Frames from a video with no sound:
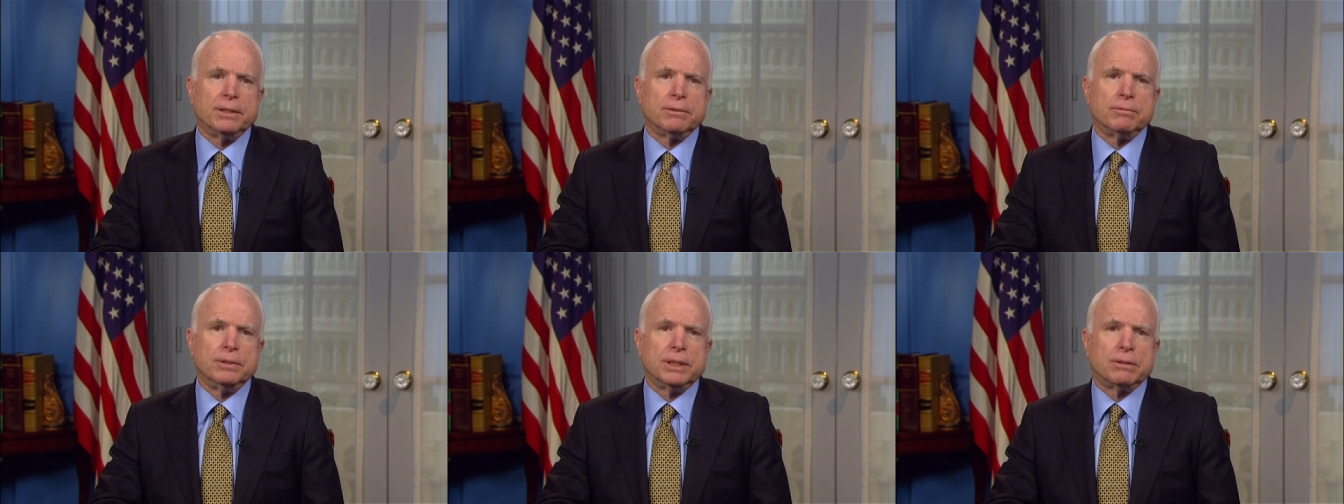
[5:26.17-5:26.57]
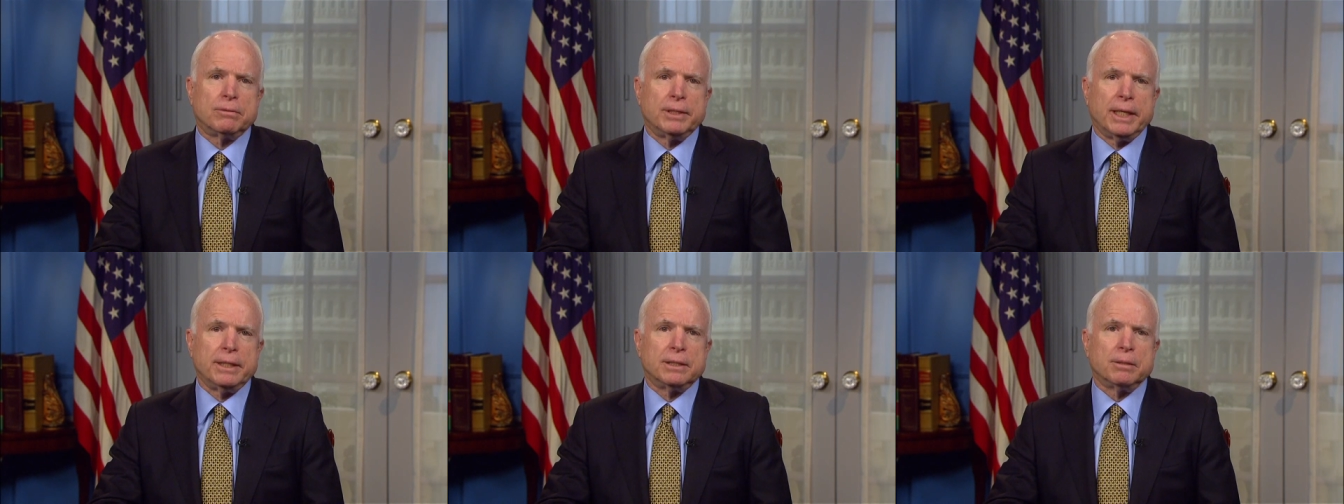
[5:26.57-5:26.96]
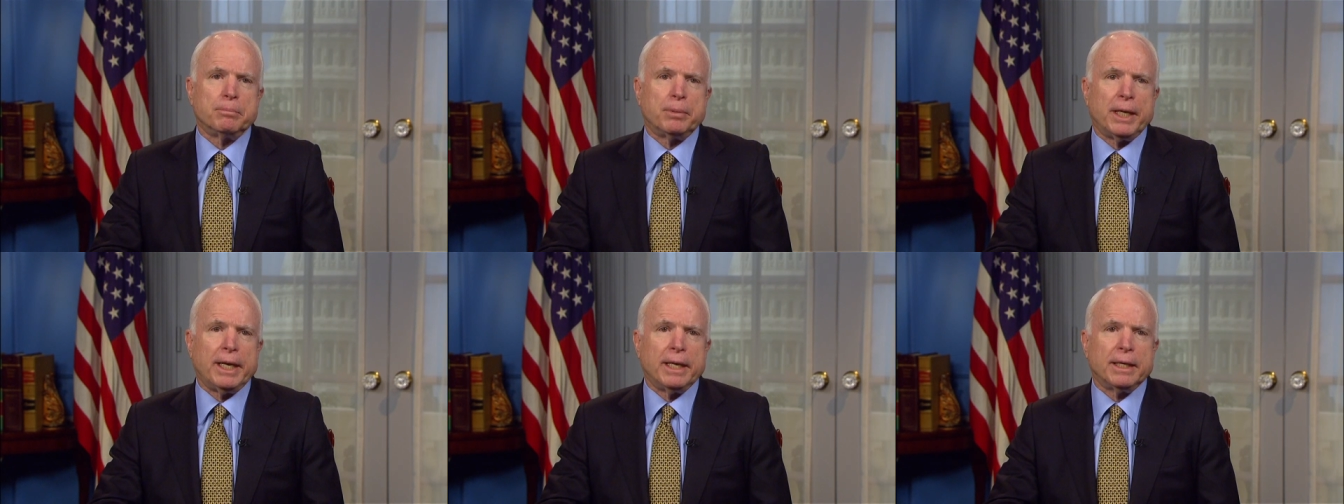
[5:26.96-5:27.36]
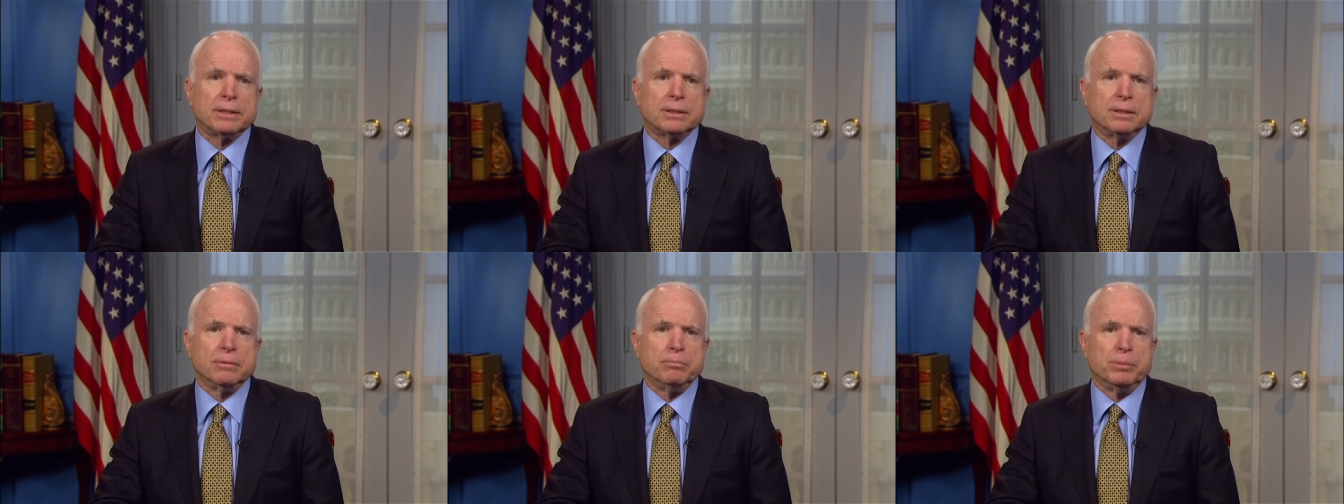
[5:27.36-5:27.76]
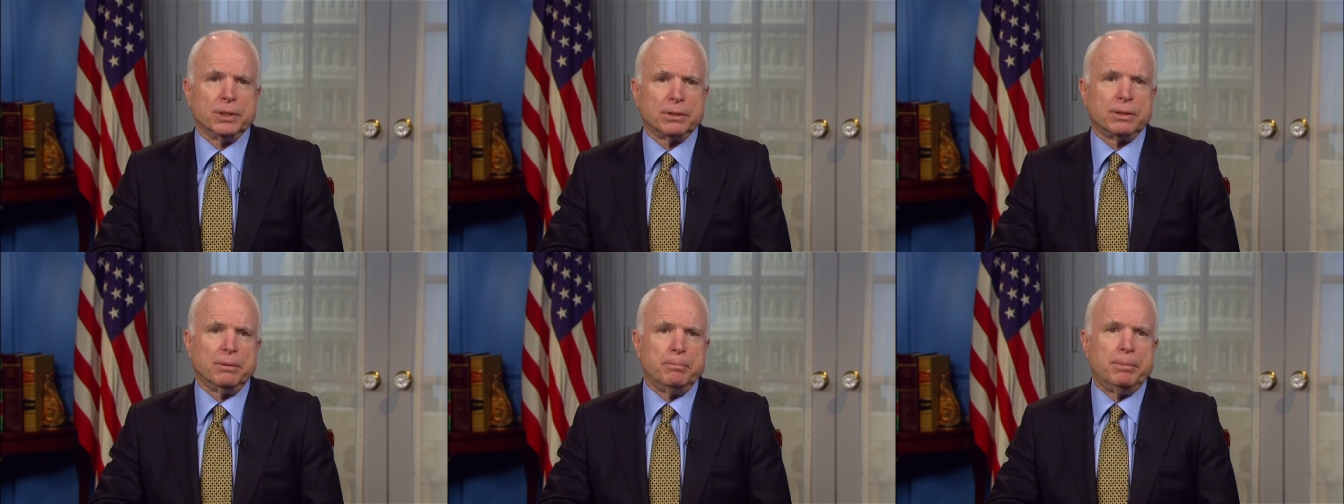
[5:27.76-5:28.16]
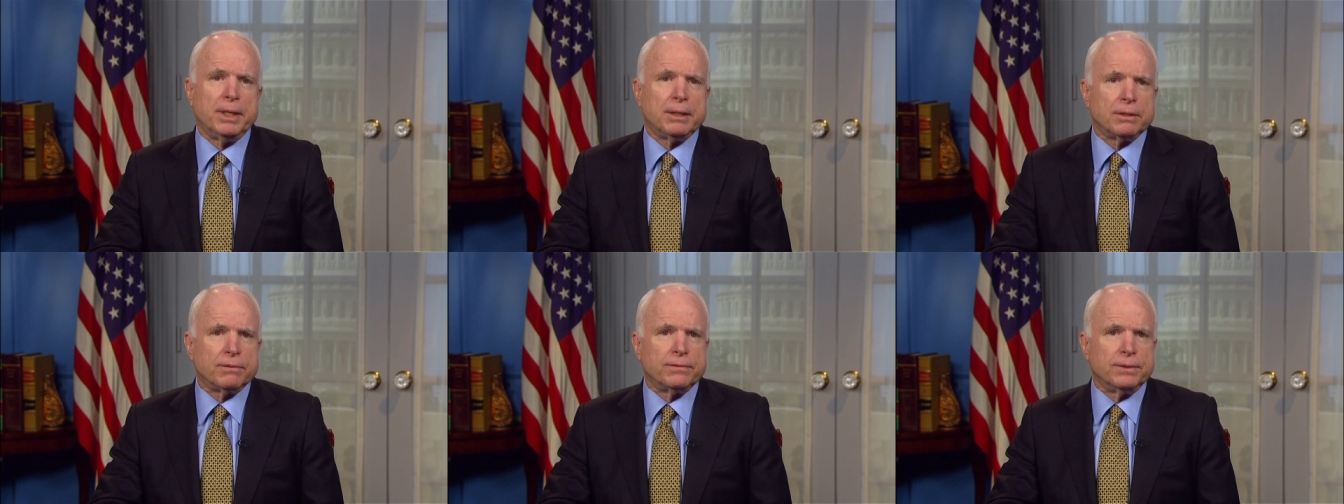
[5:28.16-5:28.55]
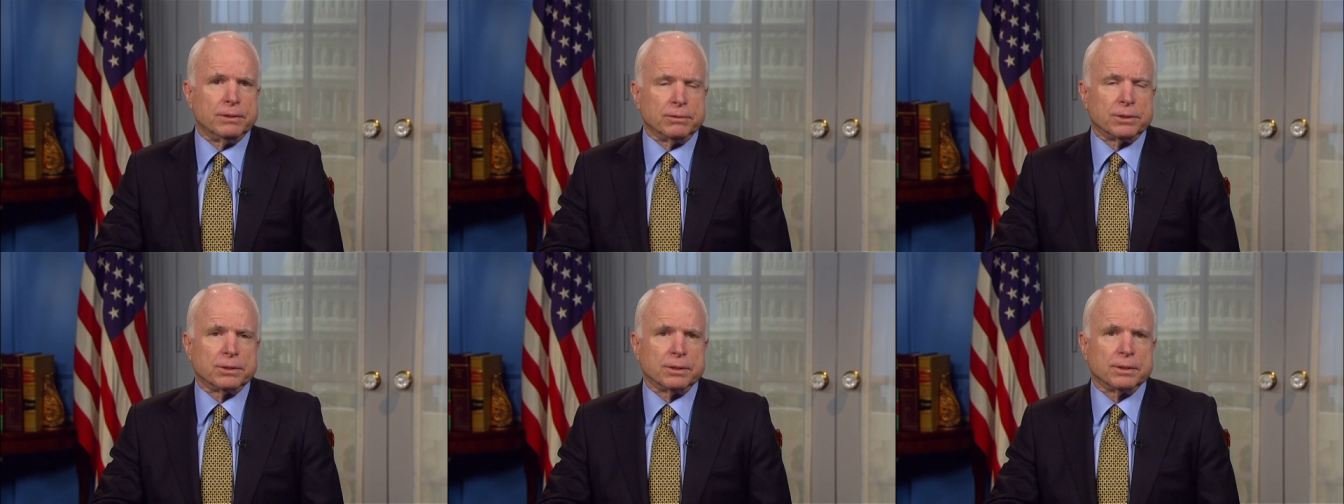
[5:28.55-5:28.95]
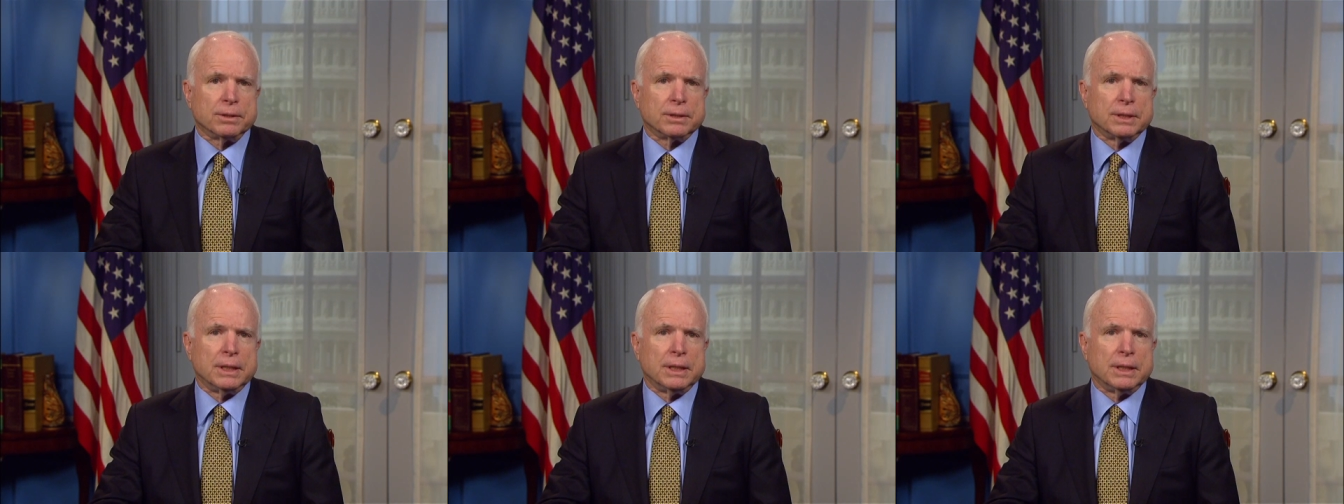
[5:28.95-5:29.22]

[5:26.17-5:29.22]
to recreate the past and build a better future.